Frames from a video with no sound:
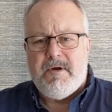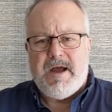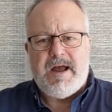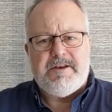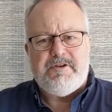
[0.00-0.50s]

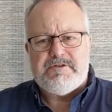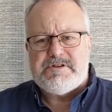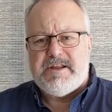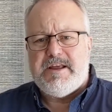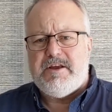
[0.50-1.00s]
and
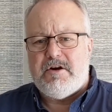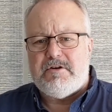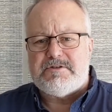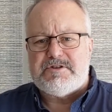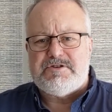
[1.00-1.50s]
usually he
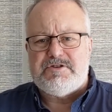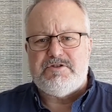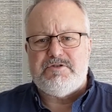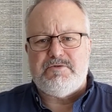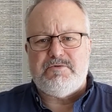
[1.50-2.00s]
goes
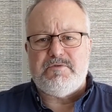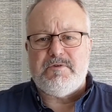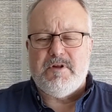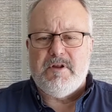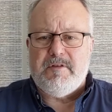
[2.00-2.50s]
to
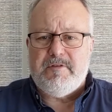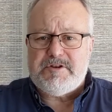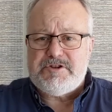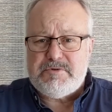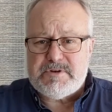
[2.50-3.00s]
the
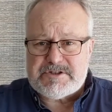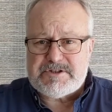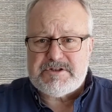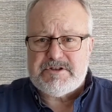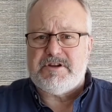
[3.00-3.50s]

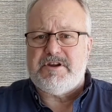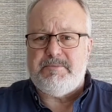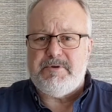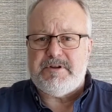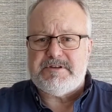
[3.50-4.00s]
Jewish
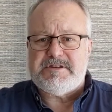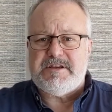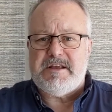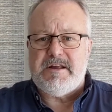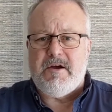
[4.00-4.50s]

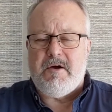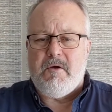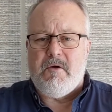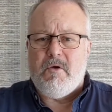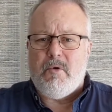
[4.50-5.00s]
community
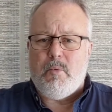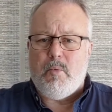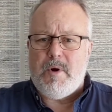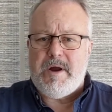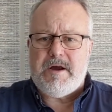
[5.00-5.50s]

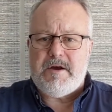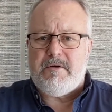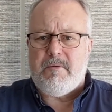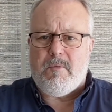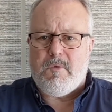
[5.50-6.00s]

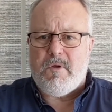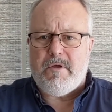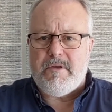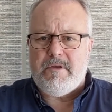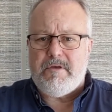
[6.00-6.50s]
where
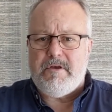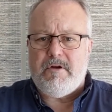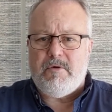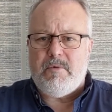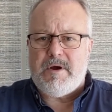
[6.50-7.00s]

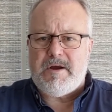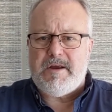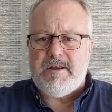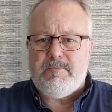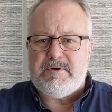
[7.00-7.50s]

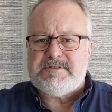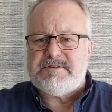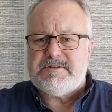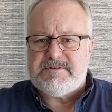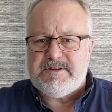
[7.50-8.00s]
he wants
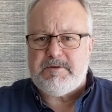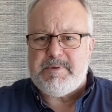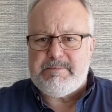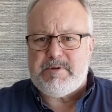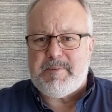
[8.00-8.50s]
to tell
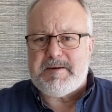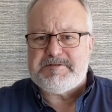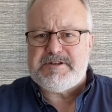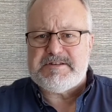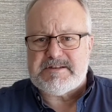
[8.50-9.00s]
people about
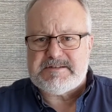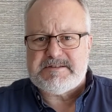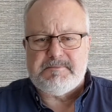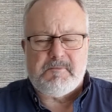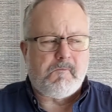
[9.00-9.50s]

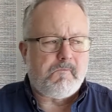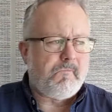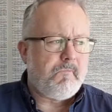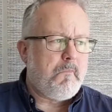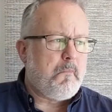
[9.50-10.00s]
Jesus.
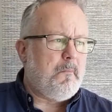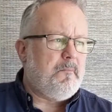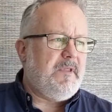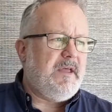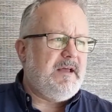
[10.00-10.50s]

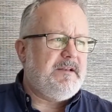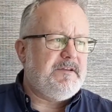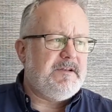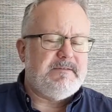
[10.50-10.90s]
And